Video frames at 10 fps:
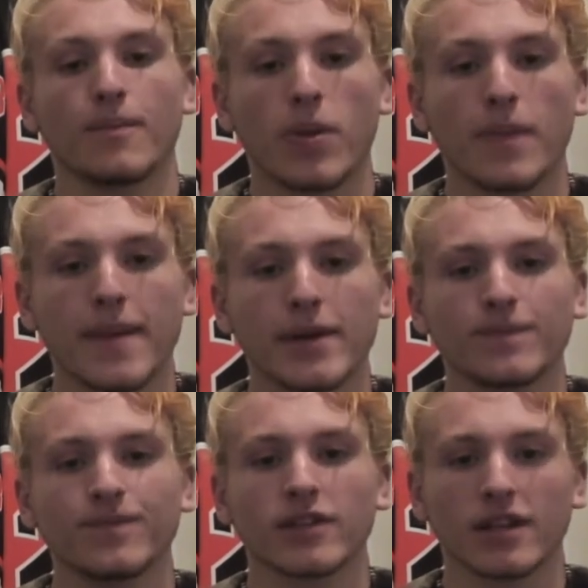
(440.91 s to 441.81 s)

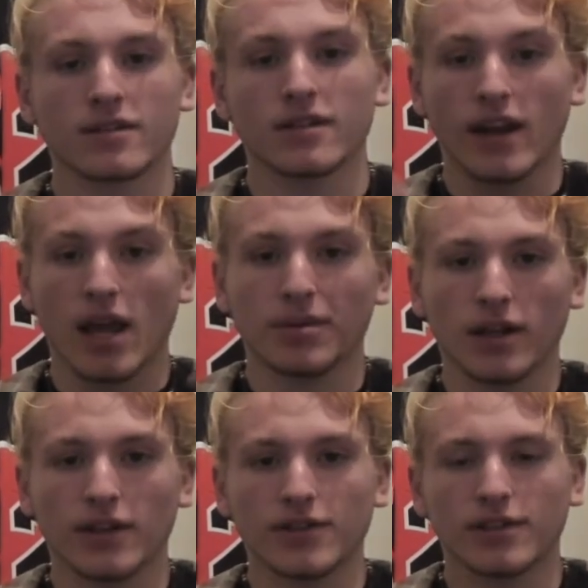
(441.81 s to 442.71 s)
Batman gets an A+.
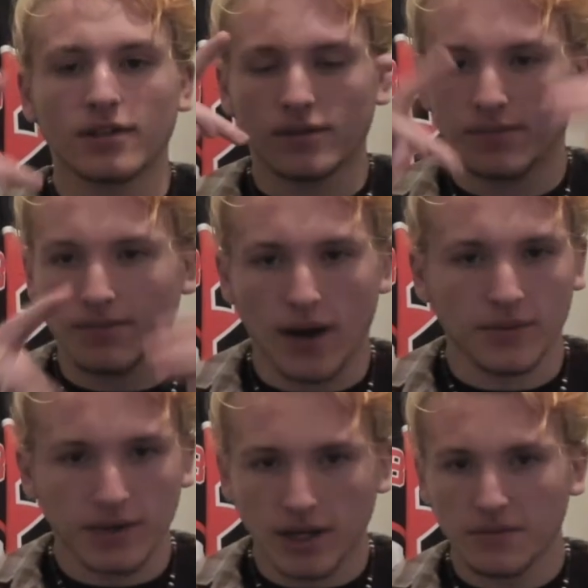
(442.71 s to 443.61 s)

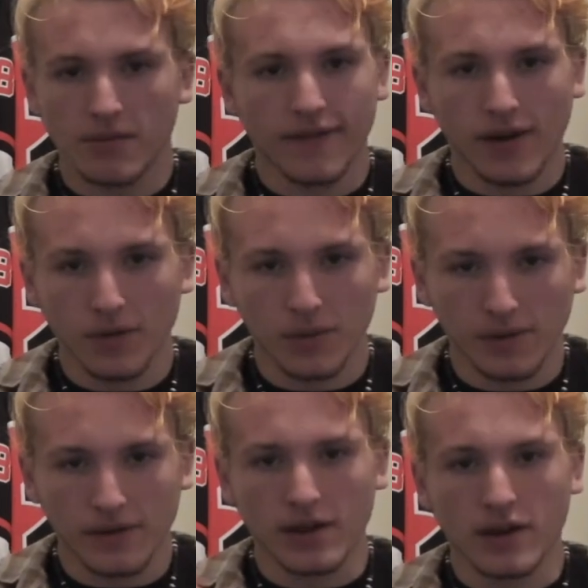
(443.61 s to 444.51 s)
Probably going to be my favorite
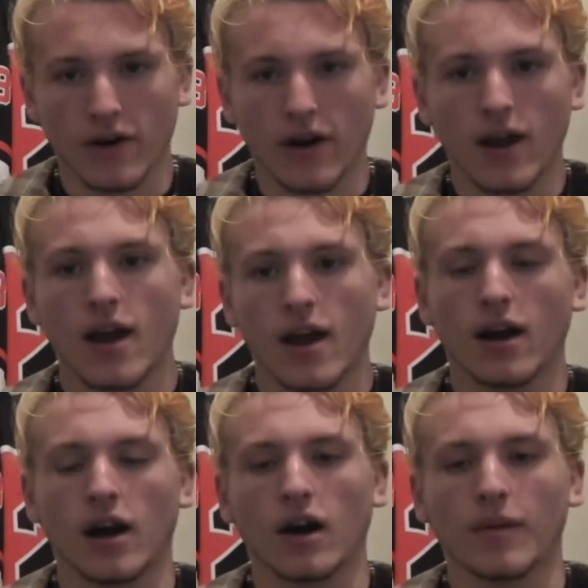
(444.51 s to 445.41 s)
movie of the year.
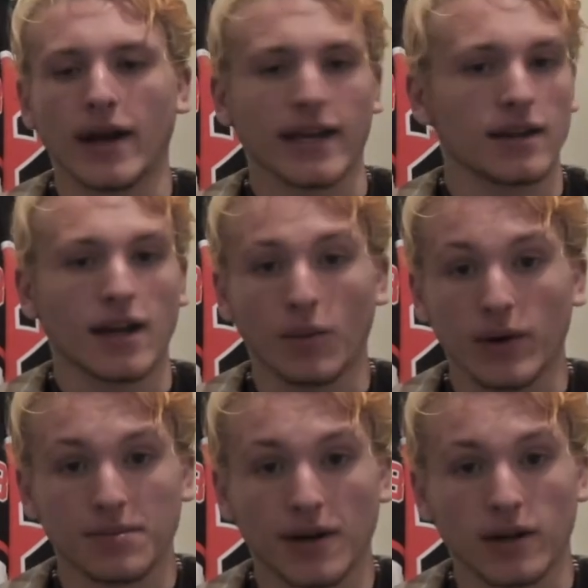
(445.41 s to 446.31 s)
I cannot
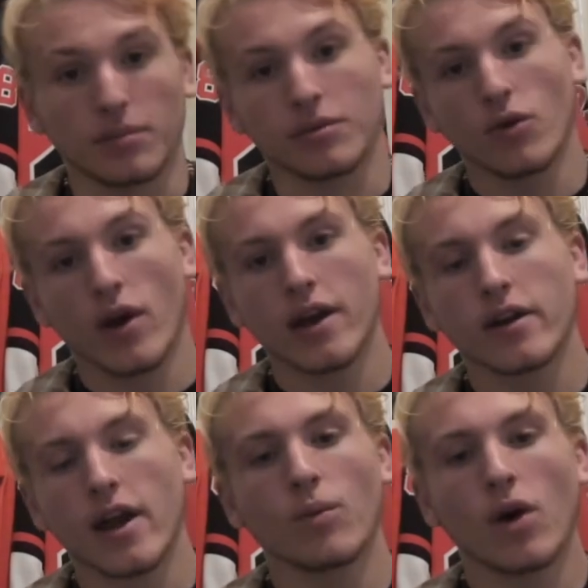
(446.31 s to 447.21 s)
wait to buy it on
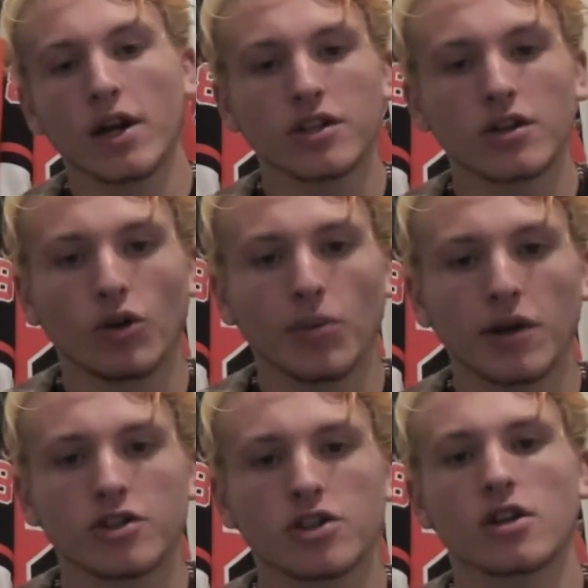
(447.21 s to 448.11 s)
Blu-ray and watch it a whole
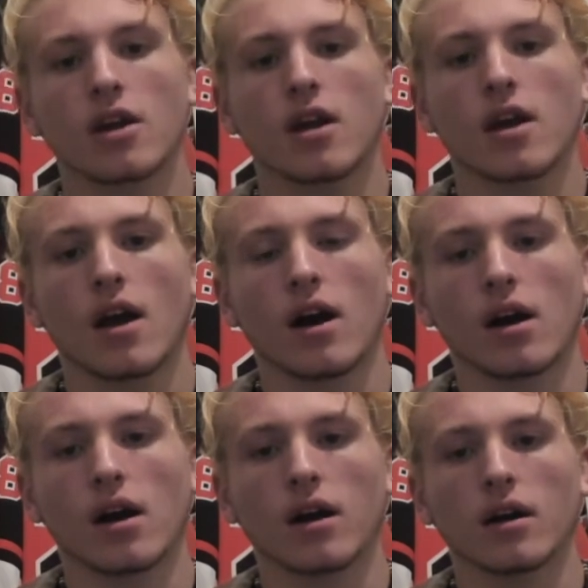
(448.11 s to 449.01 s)
bunch.
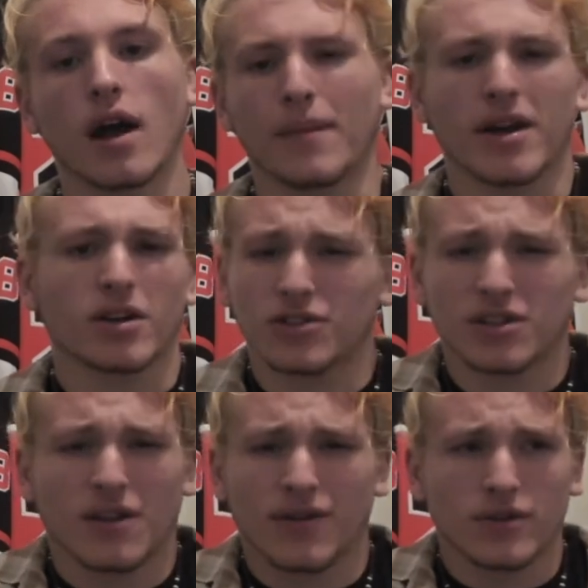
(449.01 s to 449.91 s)
I might go see
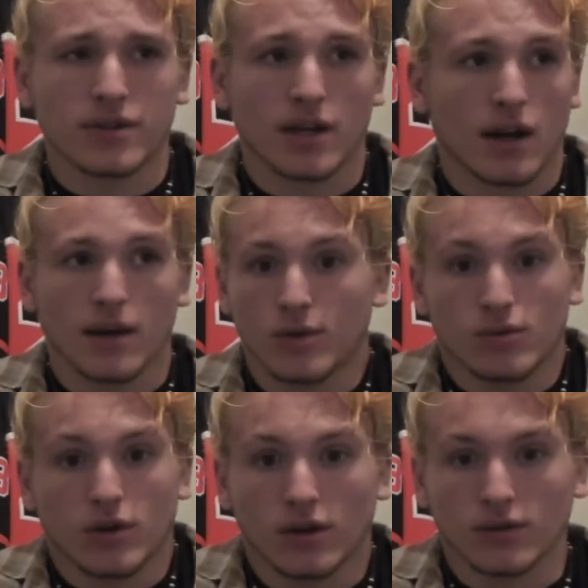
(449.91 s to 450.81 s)
it a third time. Who
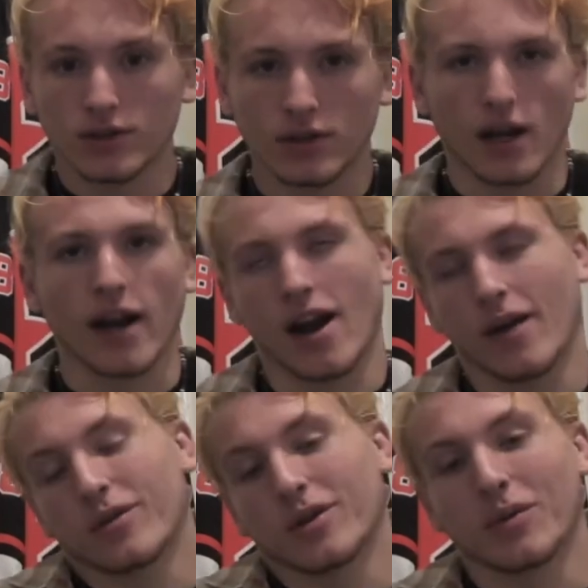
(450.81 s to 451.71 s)
knows? I
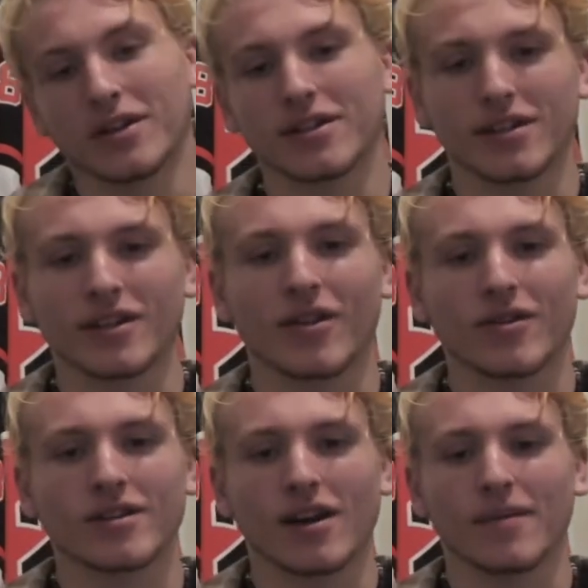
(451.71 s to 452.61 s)
really want to see it a third
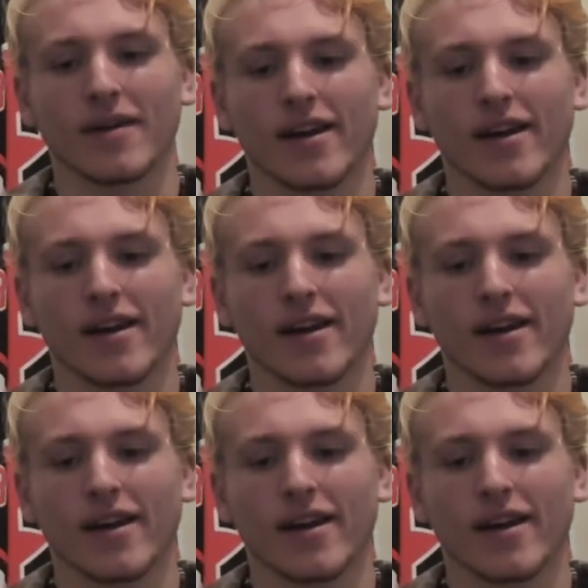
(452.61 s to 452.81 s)
time.